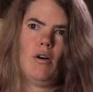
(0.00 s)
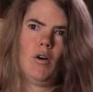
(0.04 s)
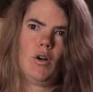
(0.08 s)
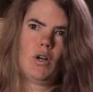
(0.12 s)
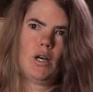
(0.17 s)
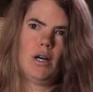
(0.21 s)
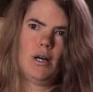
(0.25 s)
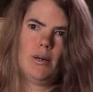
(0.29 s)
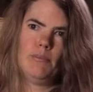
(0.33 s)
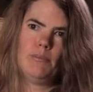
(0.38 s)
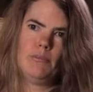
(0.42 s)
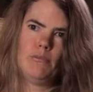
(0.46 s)
all
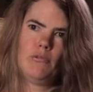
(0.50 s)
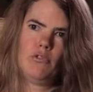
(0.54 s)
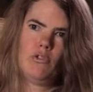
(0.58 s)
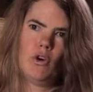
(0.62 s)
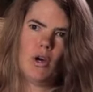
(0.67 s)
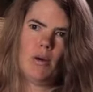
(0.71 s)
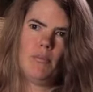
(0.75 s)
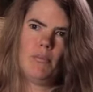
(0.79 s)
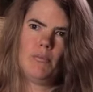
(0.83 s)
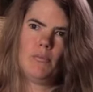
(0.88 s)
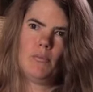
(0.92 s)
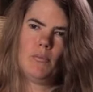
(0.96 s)
come
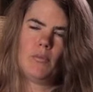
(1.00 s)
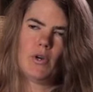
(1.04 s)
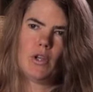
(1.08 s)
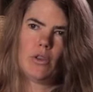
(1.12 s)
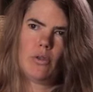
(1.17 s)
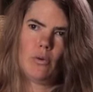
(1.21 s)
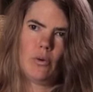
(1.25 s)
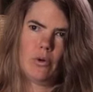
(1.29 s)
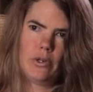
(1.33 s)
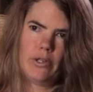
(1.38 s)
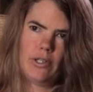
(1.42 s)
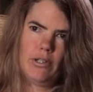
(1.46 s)
from
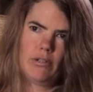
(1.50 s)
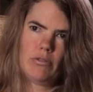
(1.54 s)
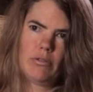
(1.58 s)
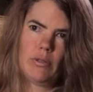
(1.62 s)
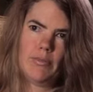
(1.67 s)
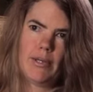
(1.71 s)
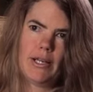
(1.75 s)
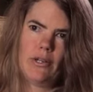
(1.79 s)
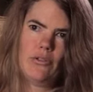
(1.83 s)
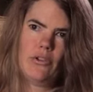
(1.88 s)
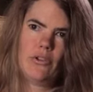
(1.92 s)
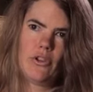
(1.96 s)
authorities
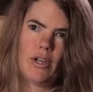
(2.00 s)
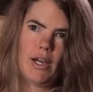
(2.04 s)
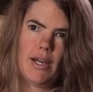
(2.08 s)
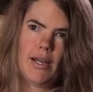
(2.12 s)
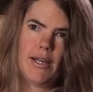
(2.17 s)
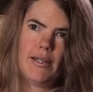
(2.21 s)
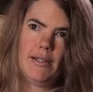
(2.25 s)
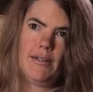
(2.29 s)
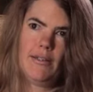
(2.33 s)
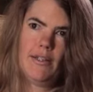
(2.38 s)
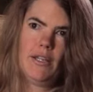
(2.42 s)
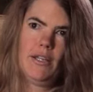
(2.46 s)
from
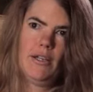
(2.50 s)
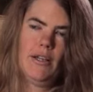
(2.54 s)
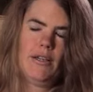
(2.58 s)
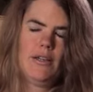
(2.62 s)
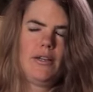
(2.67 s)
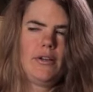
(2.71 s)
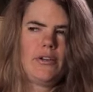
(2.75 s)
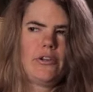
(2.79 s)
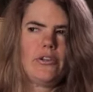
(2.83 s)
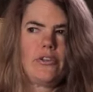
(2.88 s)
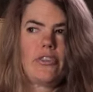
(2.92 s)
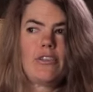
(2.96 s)
outside.
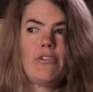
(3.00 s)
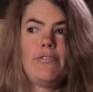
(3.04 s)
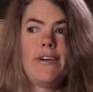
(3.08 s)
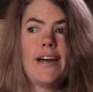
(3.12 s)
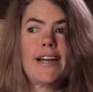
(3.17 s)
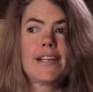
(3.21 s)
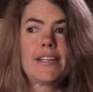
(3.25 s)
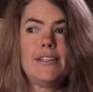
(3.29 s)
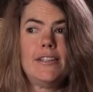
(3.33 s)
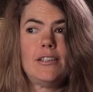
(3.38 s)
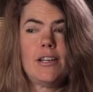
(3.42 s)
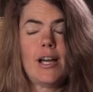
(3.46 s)
Because the
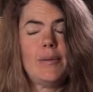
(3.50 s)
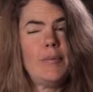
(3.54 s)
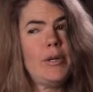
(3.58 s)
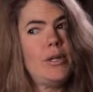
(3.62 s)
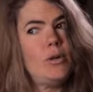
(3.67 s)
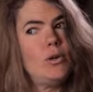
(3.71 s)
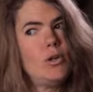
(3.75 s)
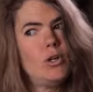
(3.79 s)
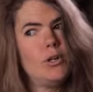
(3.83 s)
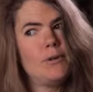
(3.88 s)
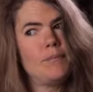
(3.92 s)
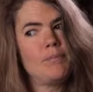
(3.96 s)
fact is, I
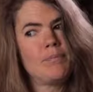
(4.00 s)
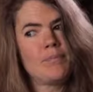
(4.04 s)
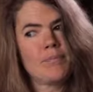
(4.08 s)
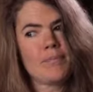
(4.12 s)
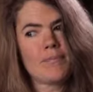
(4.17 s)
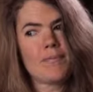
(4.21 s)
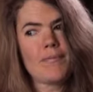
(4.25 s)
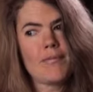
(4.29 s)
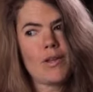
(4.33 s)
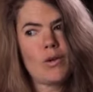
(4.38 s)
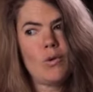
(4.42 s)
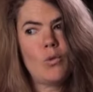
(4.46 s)
mean,
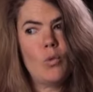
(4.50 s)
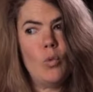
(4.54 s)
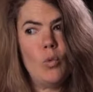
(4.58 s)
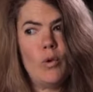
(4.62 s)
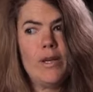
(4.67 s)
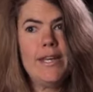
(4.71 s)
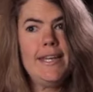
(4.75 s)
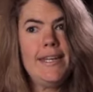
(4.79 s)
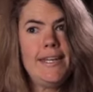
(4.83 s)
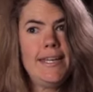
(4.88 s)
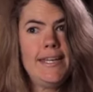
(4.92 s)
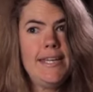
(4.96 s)

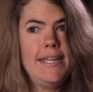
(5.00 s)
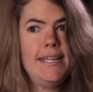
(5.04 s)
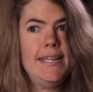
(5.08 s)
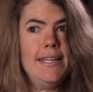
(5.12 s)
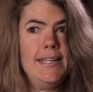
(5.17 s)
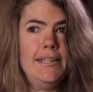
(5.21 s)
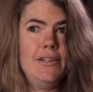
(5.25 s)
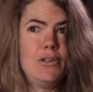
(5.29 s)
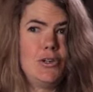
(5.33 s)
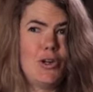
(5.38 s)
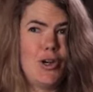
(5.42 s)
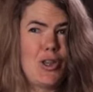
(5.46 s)
we
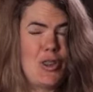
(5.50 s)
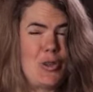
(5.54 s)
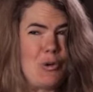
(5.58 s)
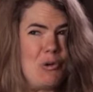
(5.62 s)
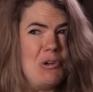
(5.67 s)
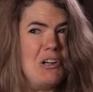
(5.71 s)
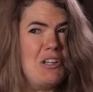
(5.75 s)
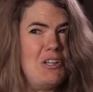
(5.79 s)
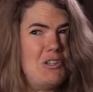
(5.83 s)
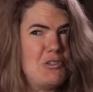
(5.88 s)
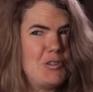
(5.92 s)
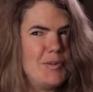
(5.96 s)
need
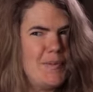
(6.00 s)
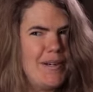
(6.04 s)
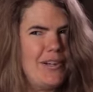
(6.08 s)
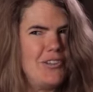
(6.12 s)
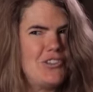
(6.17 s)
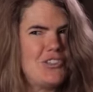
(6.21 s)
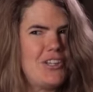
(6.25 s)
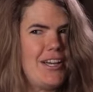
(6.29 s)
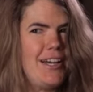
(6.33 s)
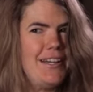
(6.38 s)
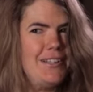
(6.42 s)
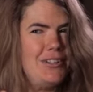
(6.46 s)
authorities from
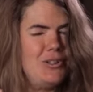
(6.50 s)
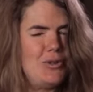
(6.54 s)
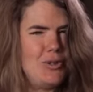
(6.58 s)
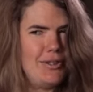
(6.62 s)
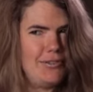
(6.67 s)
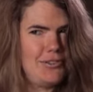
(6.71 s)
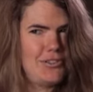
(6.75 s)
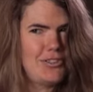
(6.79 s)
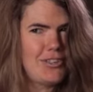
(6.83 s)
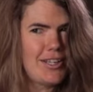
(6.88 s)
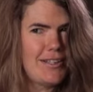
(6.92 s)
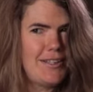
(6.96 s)
outside who
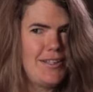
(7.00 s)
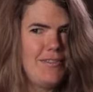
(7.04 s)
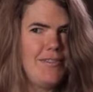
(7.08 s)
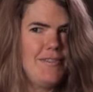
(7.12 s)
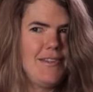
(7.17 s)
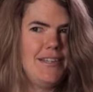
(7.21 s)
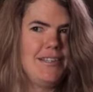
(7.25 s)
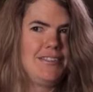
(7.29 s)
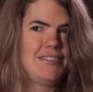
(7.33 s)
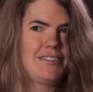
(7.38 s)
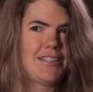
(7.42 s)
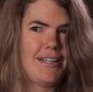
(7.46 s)
have
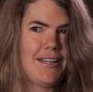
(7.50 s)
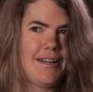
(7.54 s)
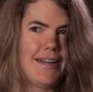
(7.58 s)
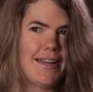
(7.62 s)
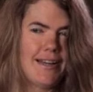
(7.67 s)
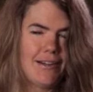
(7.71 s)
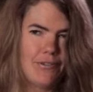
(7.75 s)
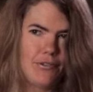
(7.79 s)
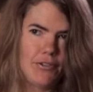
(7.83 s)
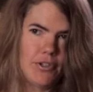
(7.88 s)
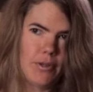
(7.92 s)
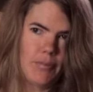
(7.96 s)
studied this and
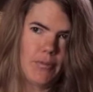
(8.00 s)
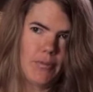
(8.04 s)
have